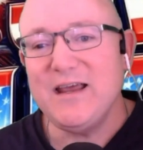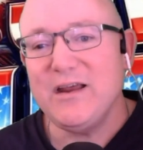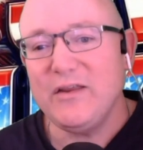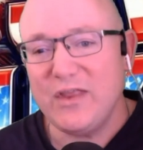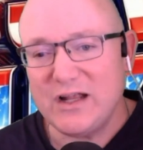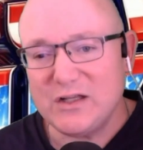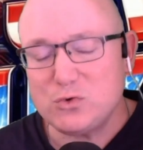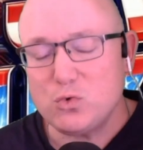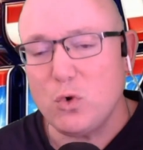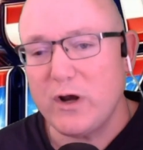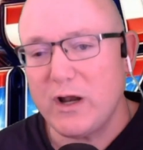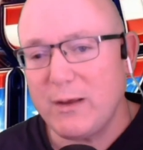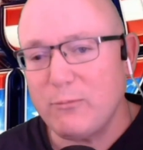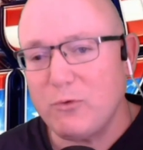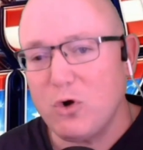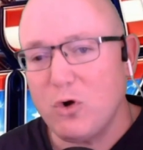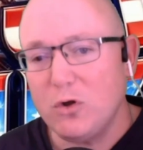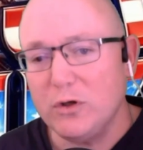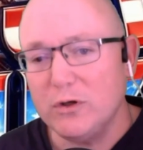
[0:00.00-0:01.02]
That's what I'm
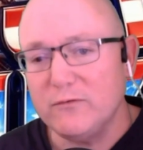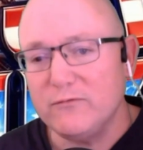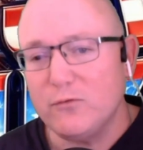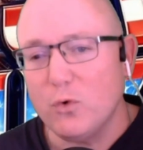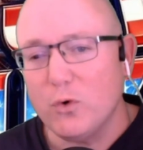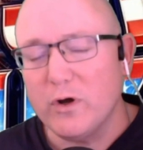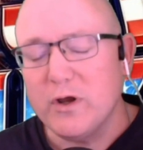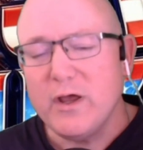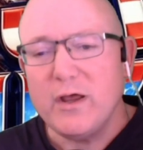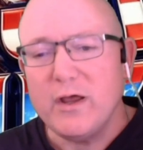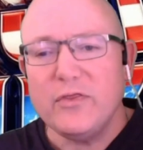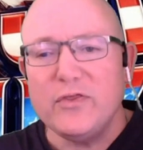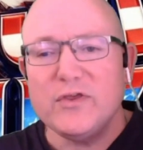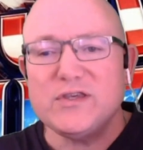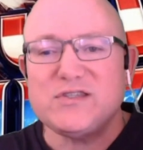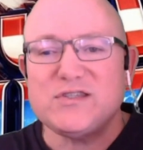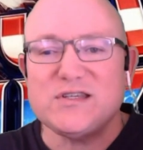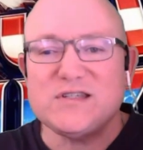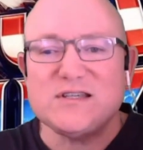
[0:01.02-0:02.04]
calling for.
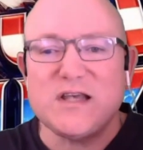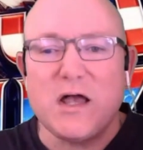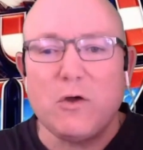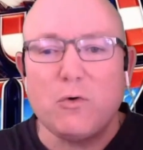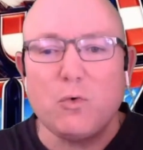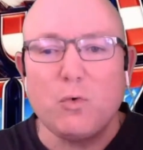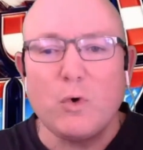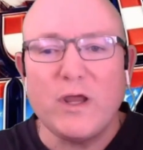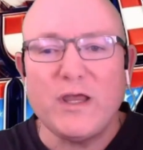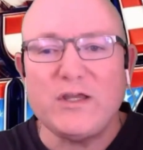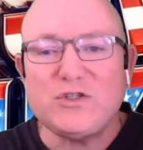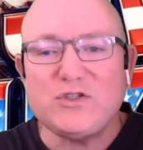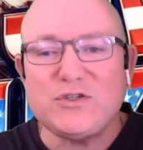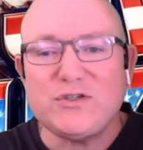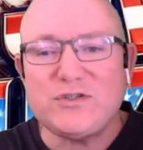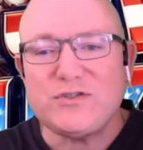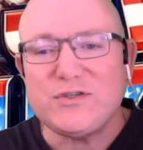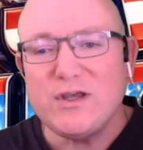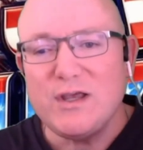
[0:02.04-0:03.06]
This is
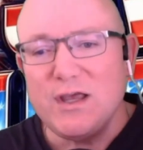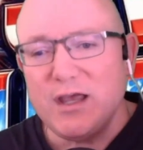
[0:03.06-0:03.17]
outrageous.